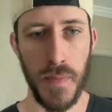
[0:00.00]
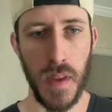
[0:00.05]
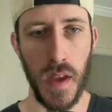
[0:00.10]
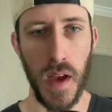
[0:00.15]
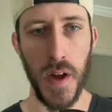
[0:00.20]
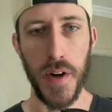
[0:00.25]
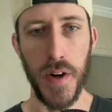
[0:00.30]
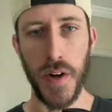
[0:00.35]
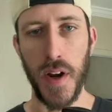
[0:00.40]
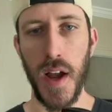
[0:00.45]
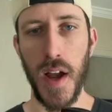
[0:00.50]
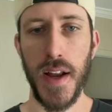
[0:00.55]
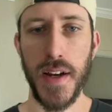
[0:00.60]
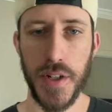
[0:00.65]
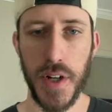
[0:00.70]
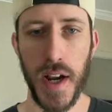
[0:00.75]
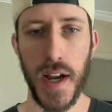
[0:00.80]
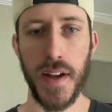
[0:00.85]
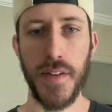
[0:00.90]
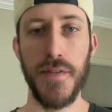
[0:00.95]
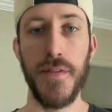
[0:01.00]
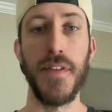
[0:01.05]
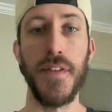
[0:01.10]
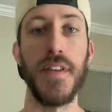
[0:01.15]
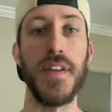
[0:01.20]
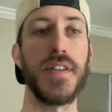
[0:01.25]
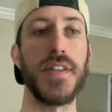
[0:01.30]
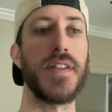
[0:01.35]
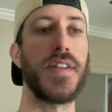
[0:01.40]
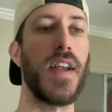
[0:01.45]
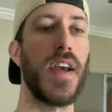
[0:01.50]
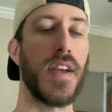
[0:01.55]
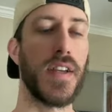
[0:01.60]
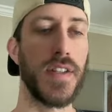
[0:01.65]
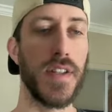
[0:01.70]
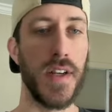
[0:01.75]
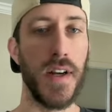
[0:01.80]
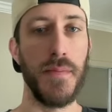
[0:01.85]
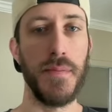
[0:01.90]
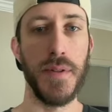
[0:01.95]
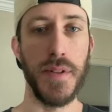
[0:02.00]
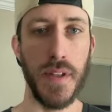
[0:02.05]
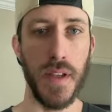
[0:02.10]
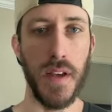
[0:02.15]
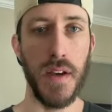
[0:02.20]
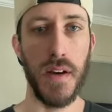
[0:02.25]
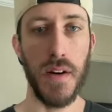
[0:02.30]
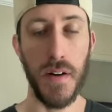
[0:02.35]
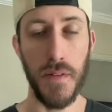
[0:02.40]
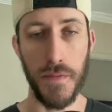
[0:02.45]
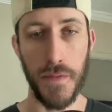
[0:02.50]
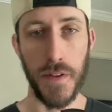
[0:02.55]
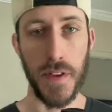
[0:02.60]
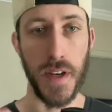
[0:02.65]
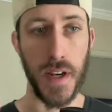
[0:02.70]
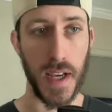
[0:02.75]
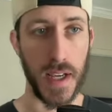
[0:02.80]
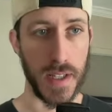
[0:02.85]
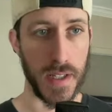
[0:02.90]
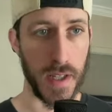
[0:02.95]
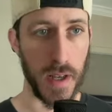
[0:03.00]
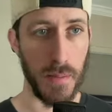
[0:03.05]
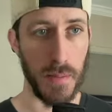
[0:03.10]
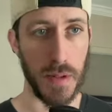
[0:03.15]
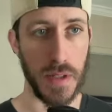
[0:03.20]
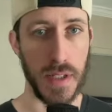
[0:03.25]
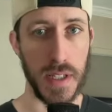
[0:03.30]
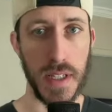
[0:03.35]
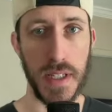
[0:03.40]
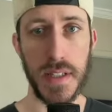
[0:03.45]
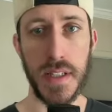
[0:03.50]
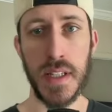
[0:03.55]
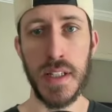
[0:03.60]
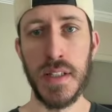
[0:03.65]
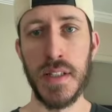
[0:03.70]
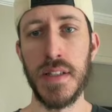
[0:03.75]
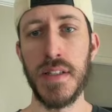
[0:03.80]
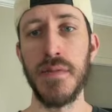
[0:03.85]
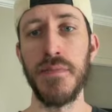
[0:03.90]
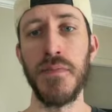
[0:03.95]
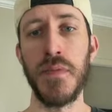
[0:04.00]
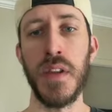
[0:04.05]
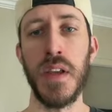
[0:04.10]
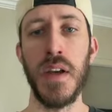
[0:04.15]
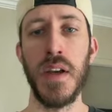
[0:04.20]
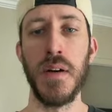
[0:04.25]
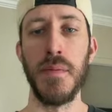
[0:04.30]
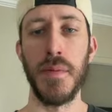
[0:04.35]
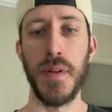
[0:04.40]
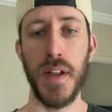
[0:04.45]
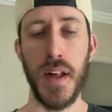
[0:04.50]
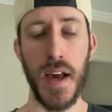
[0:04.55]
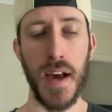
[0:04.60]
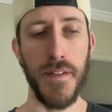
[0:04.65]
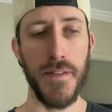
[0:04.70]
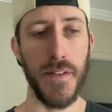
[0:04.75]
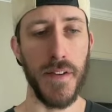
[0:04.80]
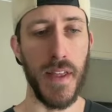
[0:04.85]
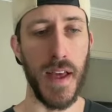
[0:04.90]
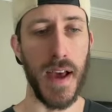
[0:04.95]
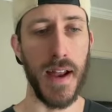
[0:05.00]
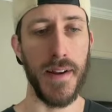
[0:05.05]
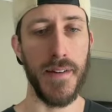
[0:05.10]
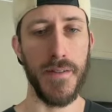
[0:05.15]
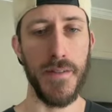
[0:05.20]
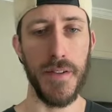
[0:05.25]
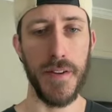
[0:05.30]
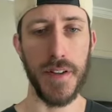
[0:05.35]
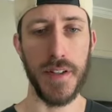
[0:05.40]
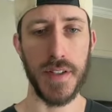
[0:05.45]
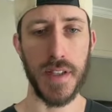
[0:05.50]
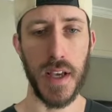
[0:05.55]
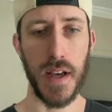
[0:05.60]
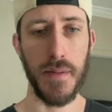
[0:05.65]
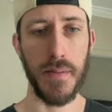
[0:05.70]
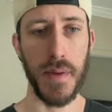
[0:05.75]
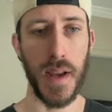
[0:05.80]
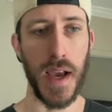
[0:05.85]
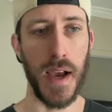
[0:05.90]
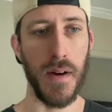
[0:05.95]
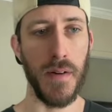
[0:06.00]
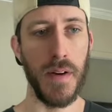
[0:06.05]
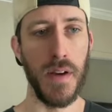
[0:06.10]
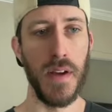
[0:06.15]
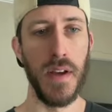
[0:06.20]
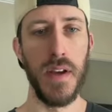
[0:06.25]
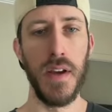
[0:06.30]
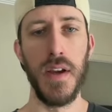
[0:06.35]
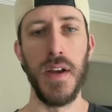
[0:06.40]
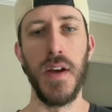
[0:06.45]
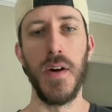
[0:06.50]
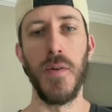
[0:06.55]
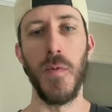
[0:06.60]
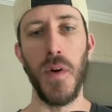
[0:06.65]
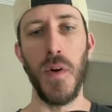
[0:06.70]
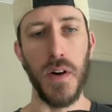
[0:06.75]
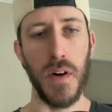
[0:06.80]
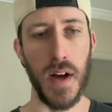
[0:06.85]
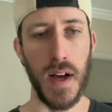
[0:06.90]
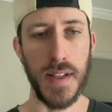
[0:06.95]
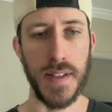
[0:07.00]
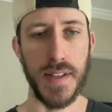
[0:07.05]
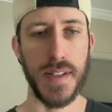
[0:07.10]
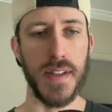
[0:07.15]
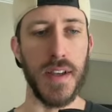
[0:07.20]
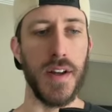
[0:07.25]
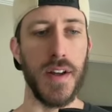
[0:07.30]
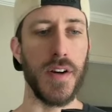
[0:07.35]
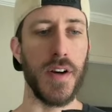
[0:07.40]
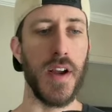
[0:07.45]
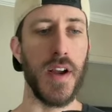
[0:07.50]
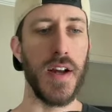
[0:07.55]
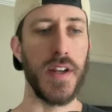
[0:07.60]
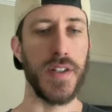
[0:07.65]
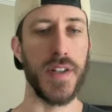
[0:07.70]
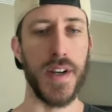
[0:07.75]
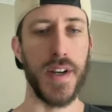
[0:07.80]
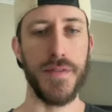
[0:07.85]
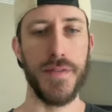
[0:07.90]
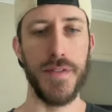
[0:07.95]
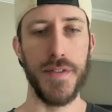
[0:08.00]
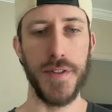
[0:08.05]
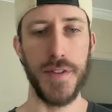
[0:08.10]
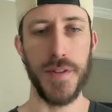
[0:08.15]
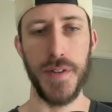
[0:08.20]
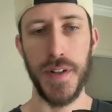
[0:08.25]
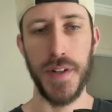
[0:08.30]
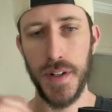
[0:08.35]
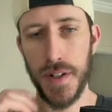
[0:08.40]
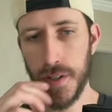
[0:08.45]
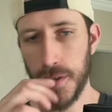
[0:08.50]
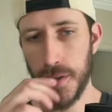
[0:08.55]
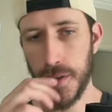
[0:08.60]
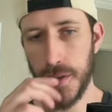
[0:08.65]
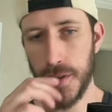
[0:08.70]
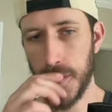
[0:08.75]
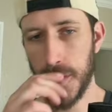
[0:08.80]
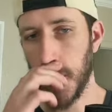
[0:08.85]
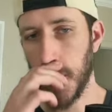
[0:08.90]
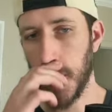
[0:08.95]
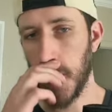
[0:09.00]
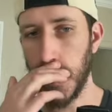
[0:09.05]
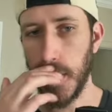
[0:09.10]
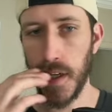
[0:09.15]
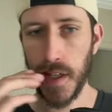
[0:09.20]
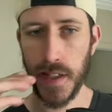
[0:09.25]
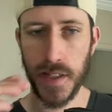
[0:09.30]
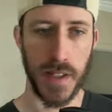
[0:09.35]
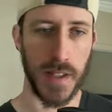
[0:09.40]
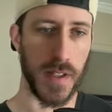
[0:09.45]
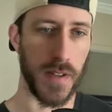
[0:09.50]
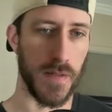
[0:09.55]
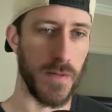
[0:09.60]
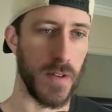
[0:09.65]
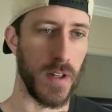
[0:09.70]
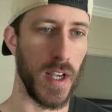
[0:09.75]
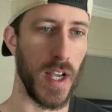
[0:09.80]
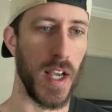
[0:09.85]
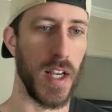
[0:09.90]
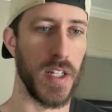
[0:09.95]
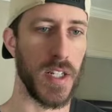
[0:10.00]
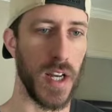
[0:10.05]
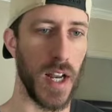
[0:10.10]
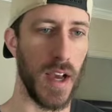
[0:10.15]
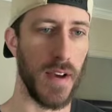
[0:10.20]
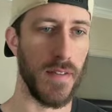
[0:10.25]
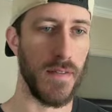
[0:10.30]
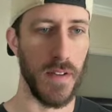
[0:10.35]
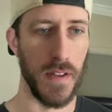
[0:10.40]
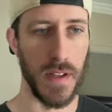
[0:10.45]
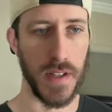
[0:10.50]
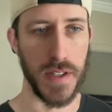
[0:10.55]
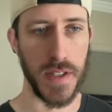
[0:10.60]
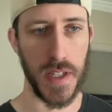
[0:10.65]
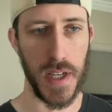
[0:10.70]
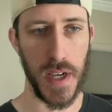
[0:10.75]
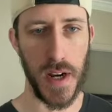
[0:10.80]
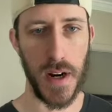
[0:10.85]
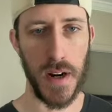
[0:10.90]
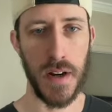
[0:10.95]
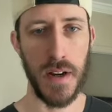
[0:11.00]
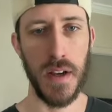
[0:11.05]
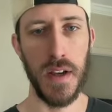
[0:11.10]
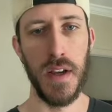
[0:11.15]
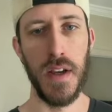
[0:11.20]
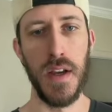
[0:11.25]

under contract for this next couple, or for the next couple seasons. And after that, it frees up. Now, Will Lutz under contract for 2 years. Riley Dixon's a free agent after this year.